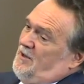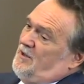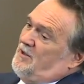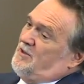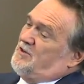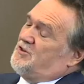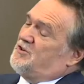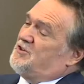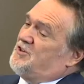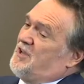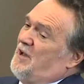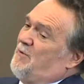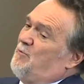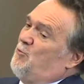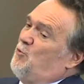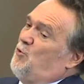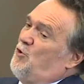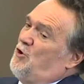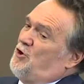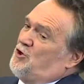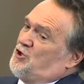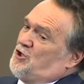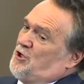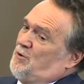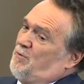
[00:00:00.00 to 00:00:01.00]
some
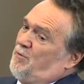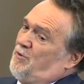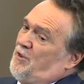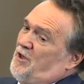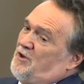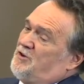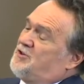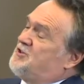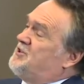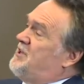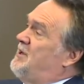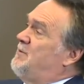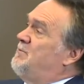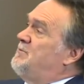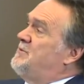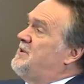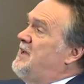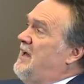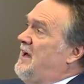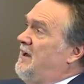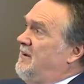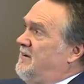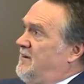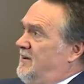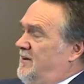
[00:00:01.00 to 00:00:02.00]
worshipped, though some
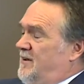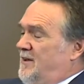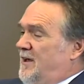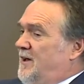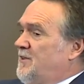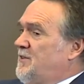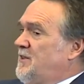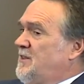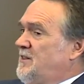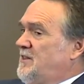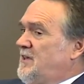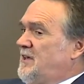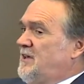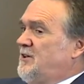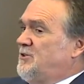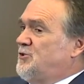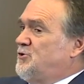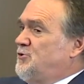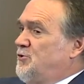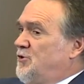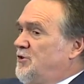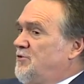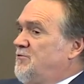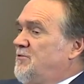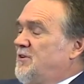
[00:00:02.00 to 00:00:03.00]
doubted. I think the
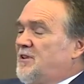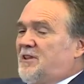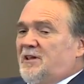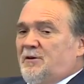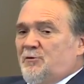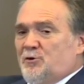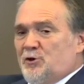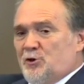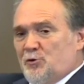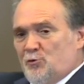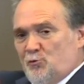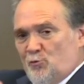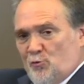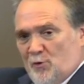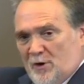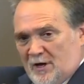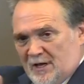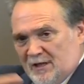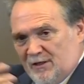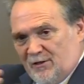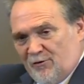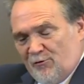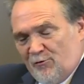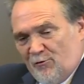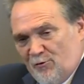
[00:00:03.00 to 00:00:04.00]
extraordinary thing when you
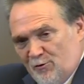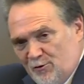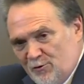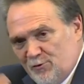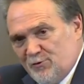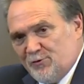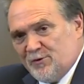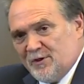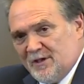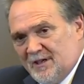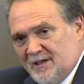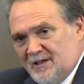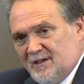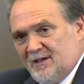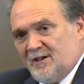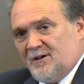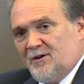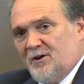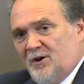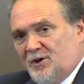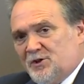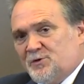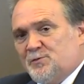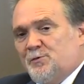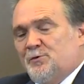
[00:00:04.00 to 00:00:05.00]
read through the
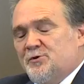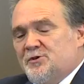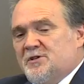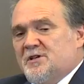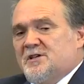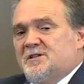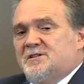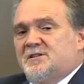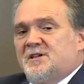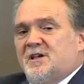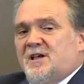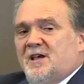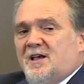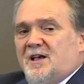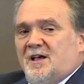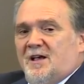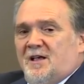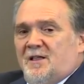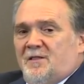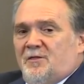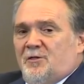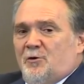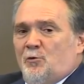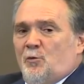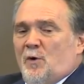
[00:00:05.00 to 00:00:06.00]
Gospels is
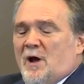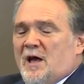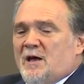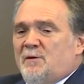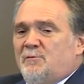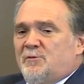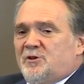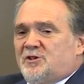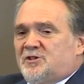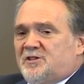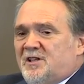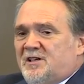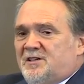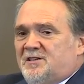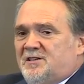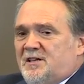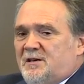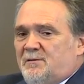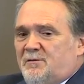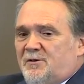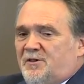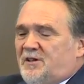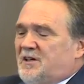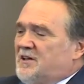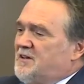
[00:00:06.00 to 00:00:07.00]
the way in which they
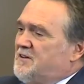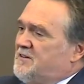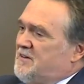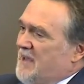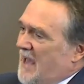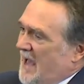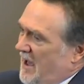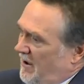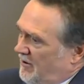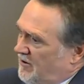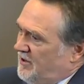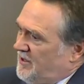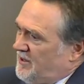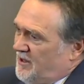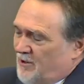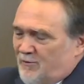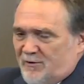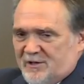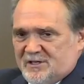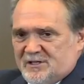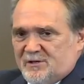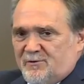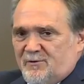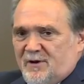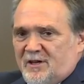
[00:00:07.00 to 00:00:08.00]
seem to think doubting the
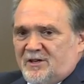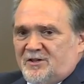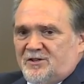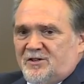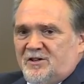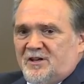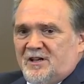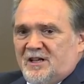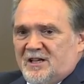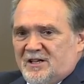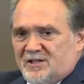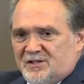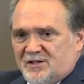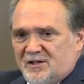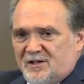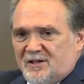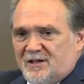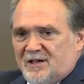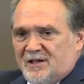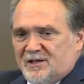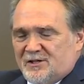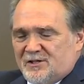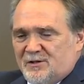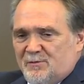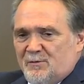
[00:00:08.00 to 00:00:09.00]
resurrection is
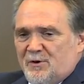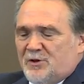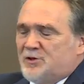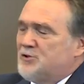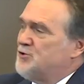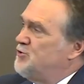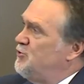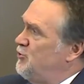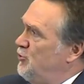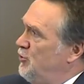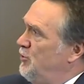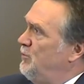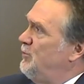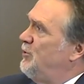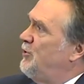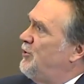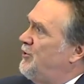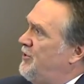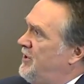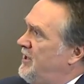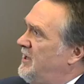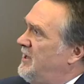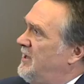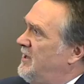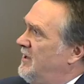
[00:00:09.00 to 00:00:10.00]
the most normal
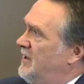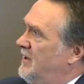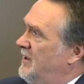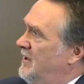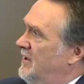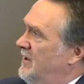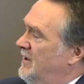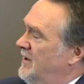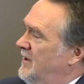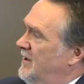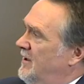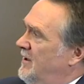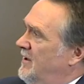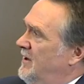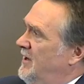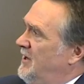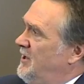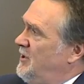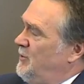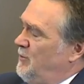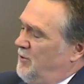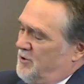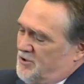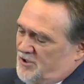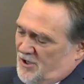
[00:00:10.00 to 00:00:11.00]
thing
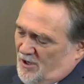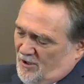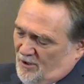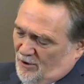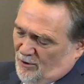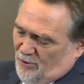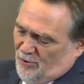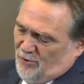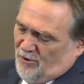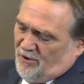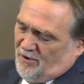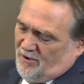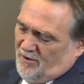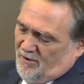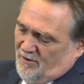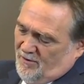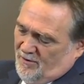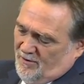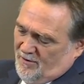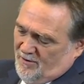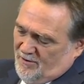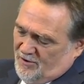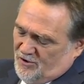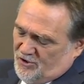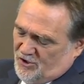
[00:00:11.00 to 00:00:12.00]
in the world. So in Luke,
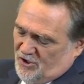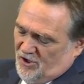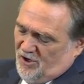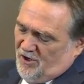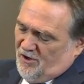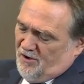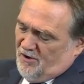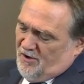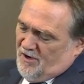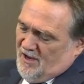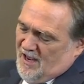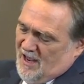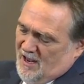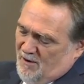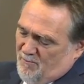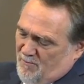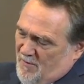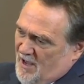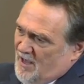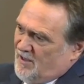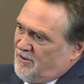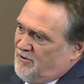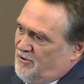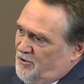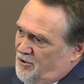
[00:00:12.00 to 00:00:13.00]
John and
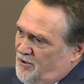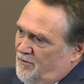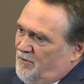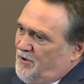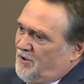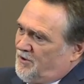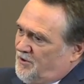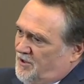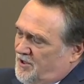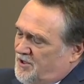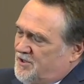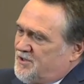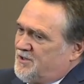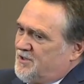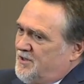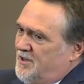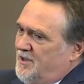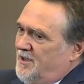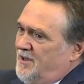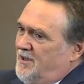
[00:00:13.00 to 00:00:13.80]
Matthew, you've got this